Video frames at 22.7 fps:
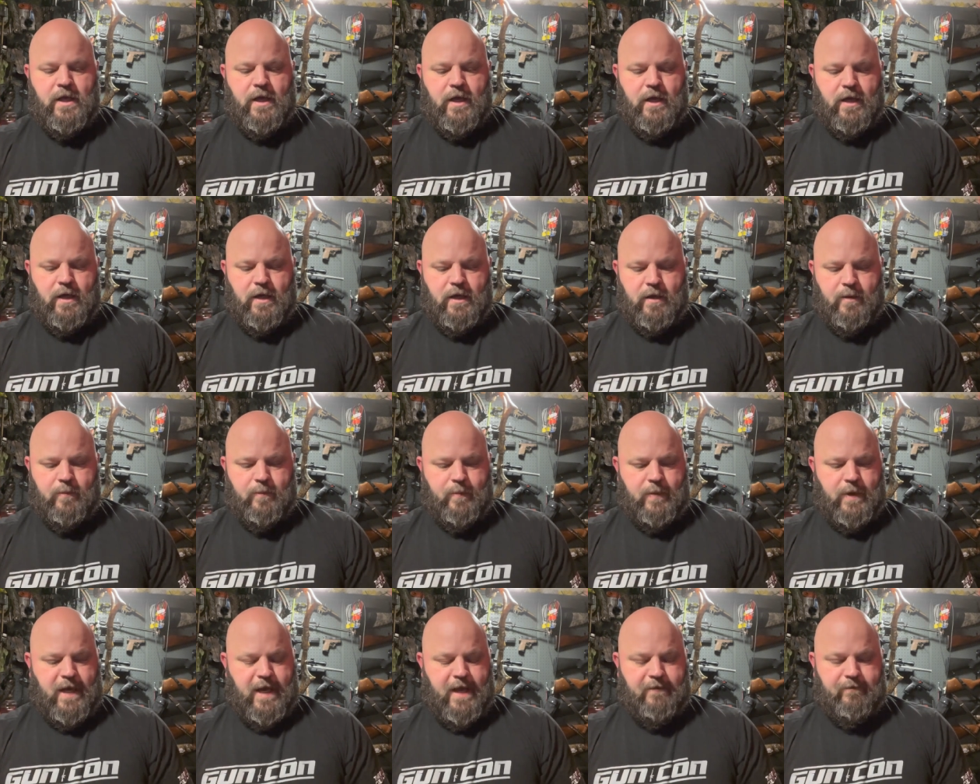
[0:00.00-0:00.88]

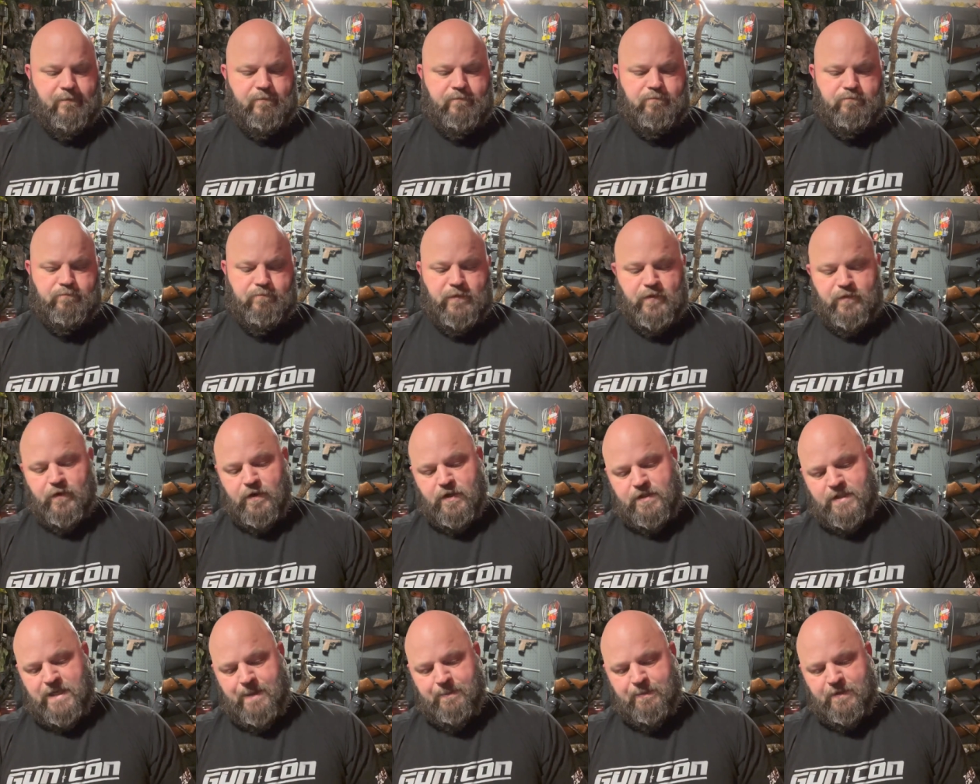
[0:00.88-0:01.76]
I have the
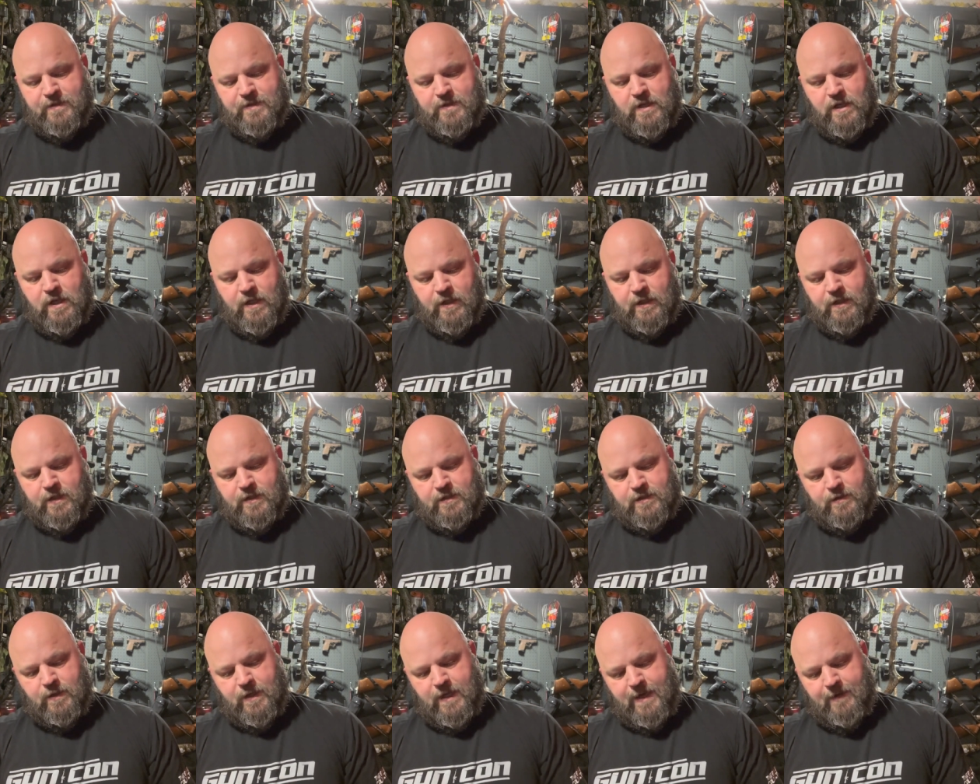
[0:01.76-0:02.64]
first time installing
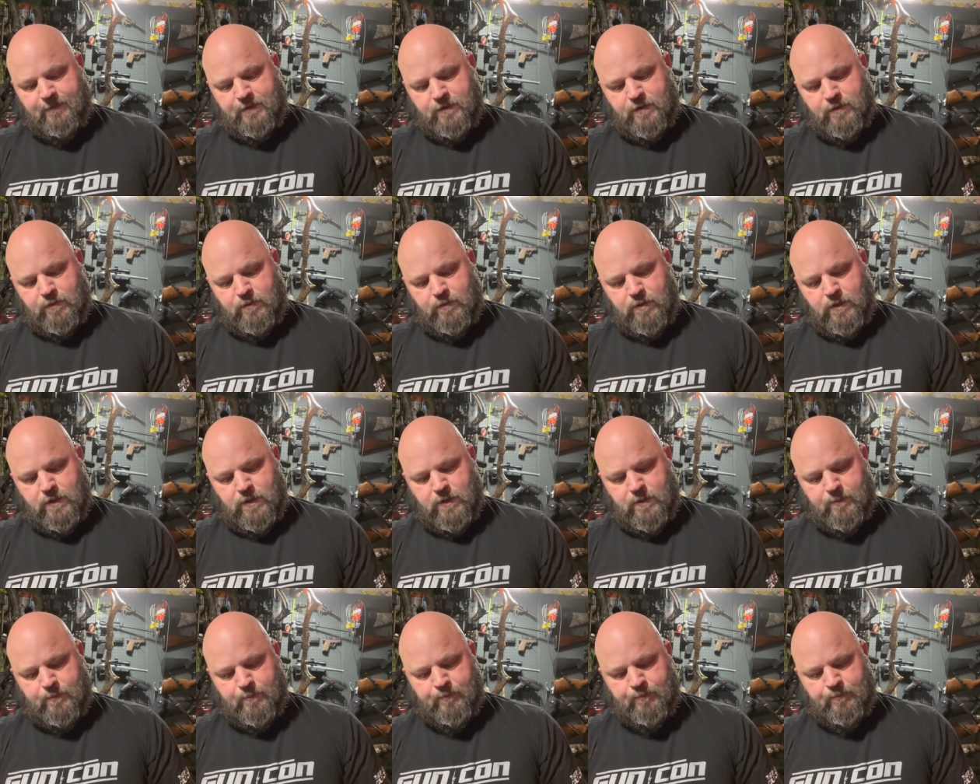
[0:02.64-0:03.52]
this, so I have
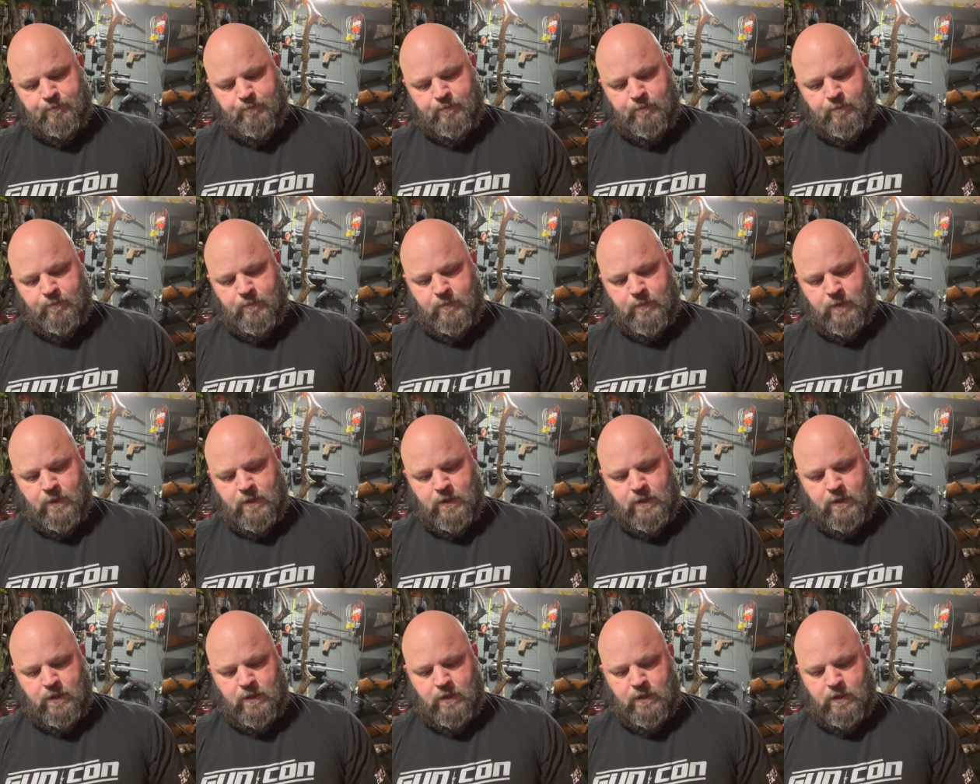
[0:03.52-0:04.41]
to
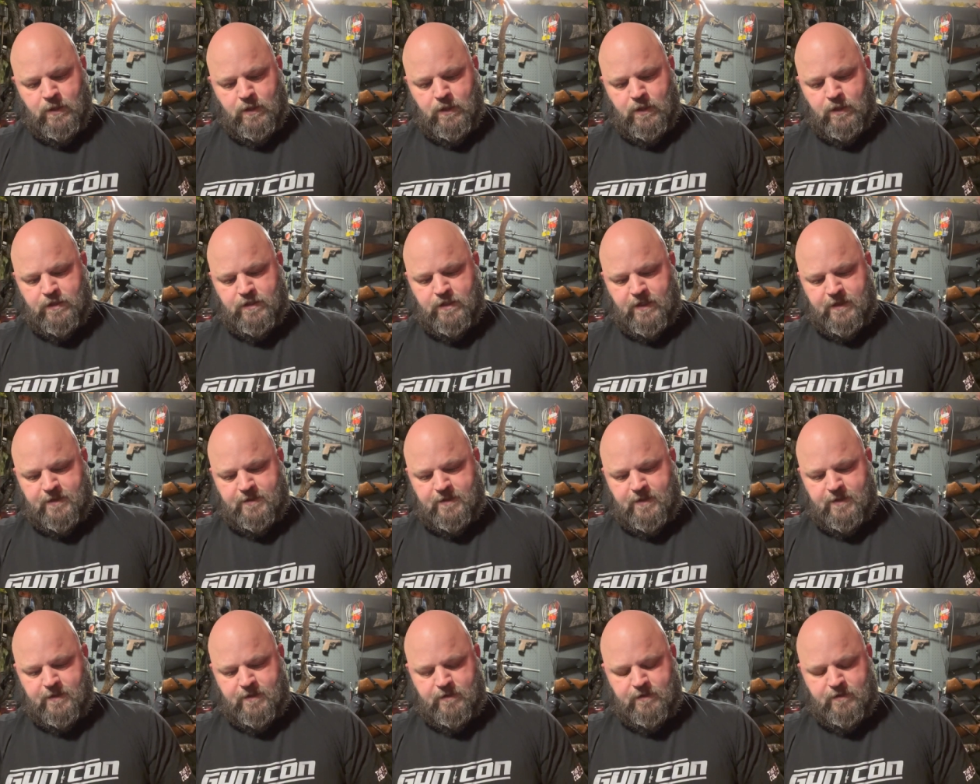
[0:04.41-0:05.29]
adjust
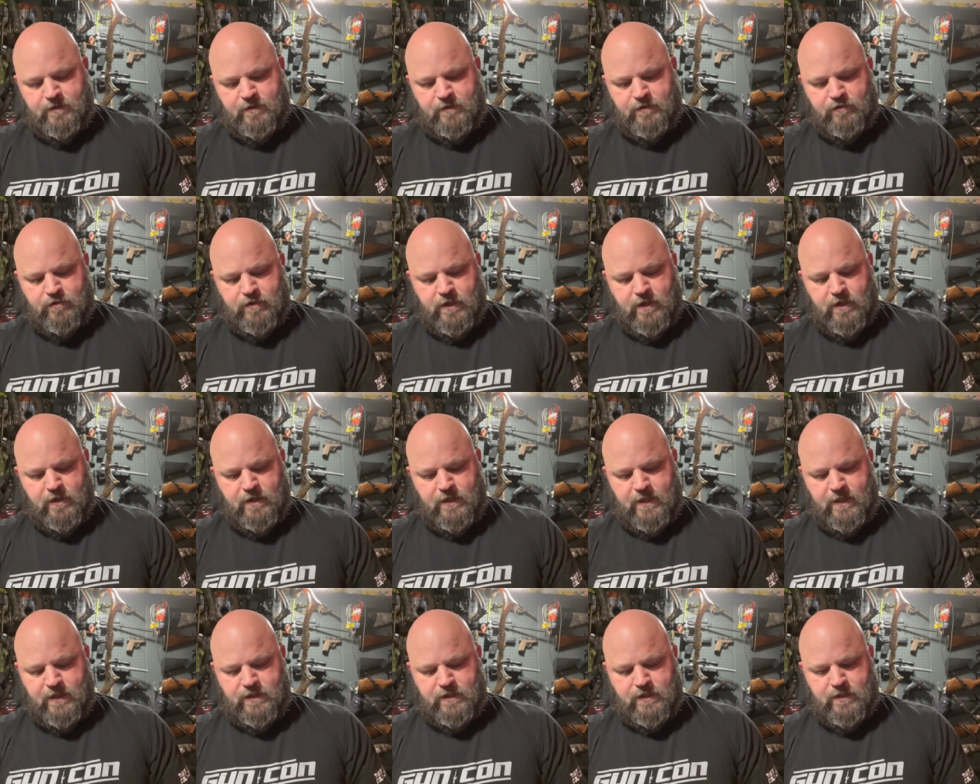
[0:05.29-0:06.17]
the trigger
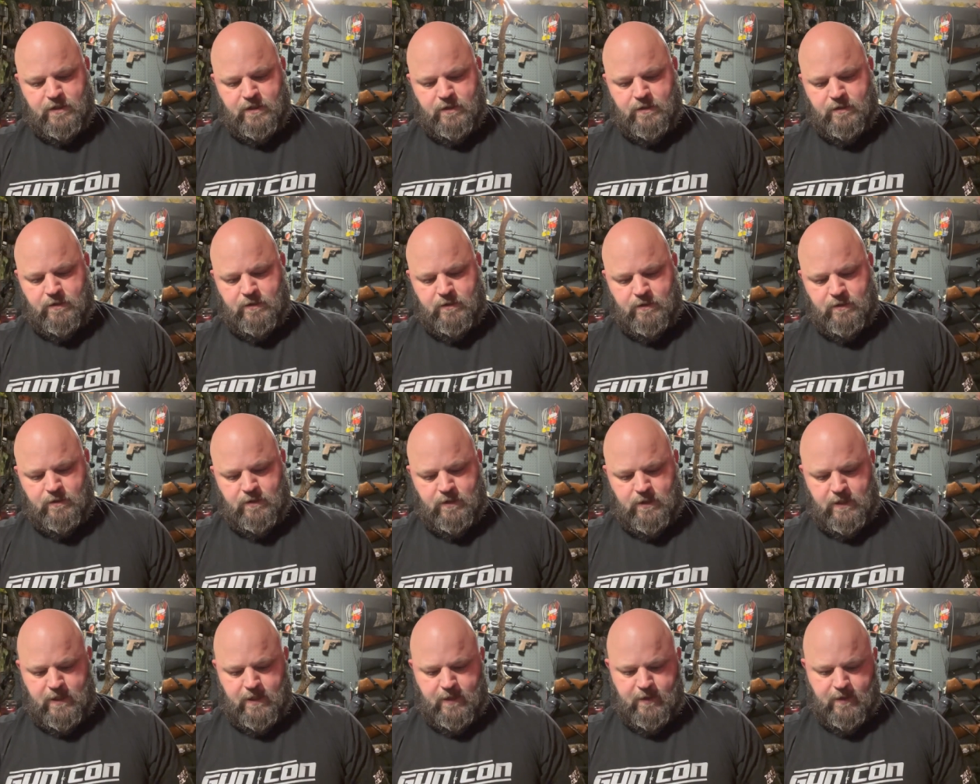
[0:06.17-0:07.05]
tension
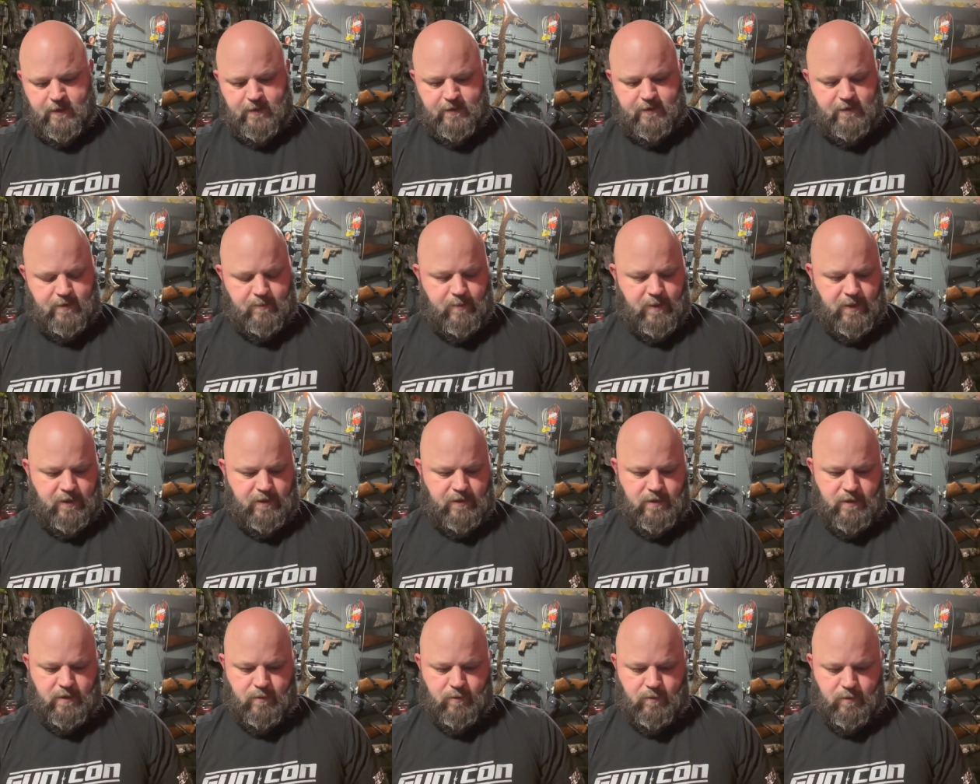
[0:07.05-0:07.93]
on this to make
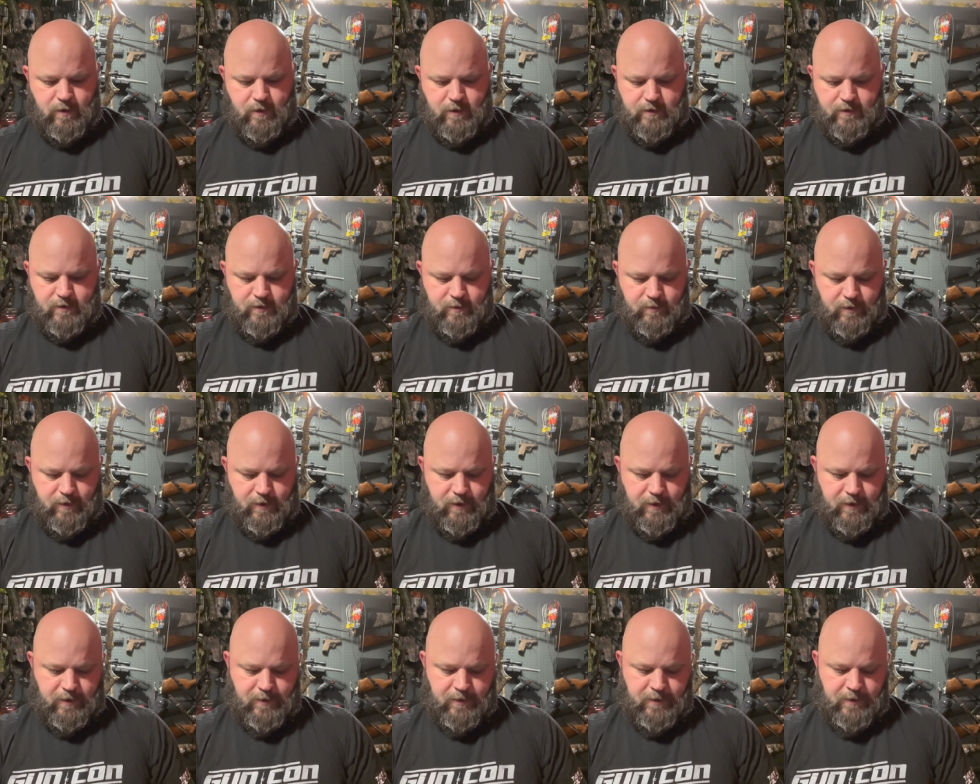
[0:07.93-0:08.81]
sure it works with
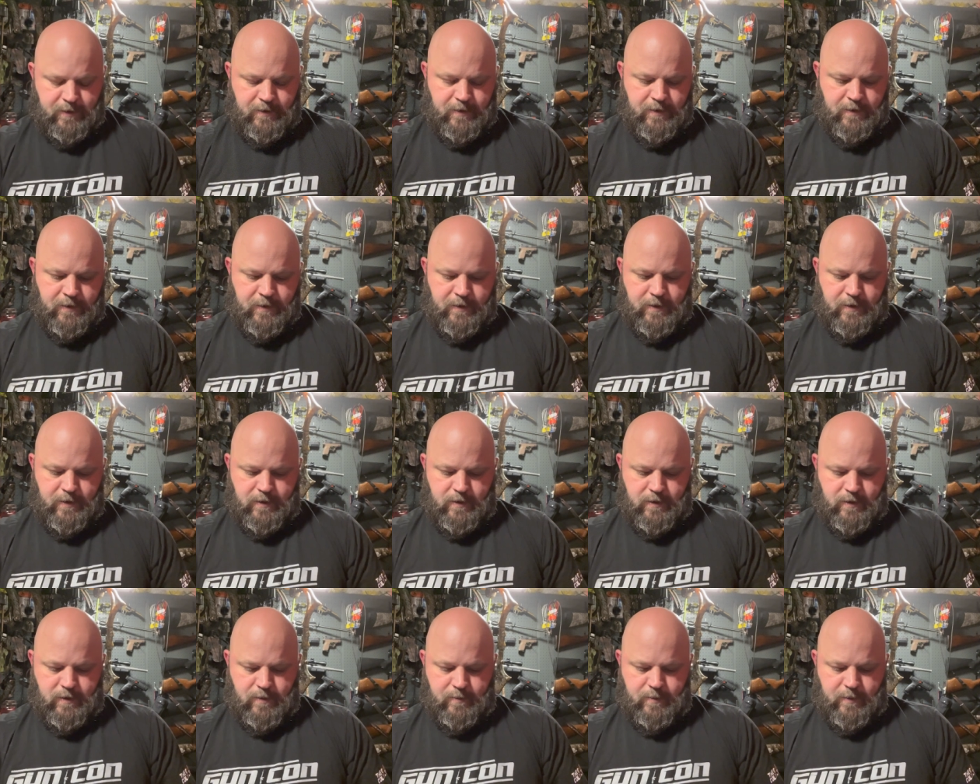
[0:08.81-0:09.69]
it.
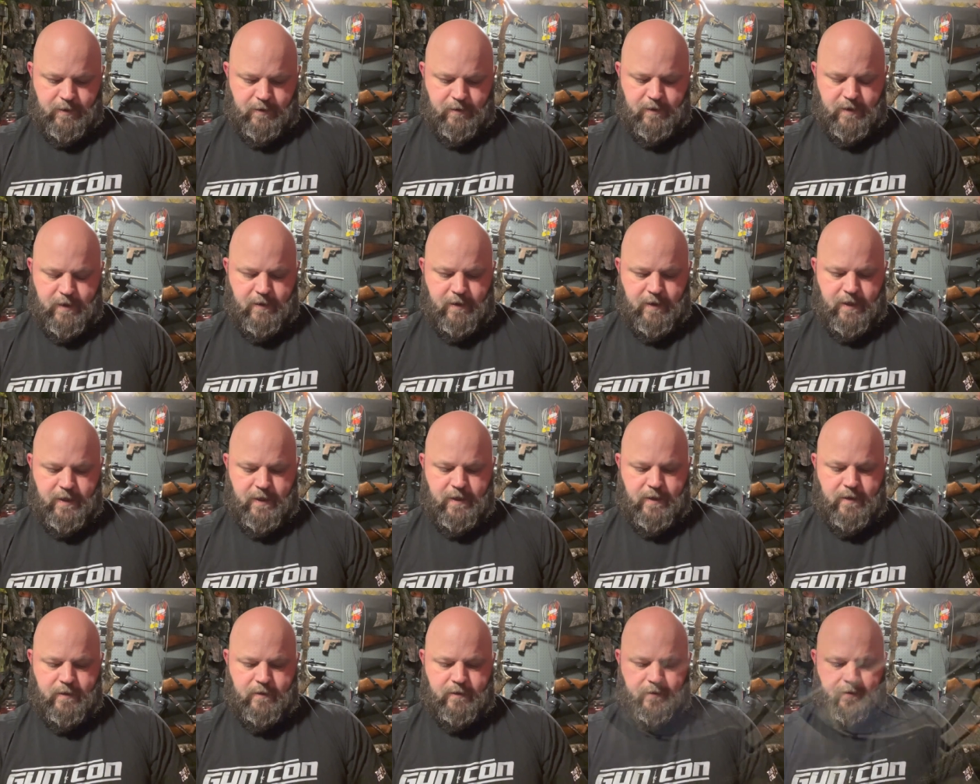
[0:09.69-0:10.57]
I'll do that right now.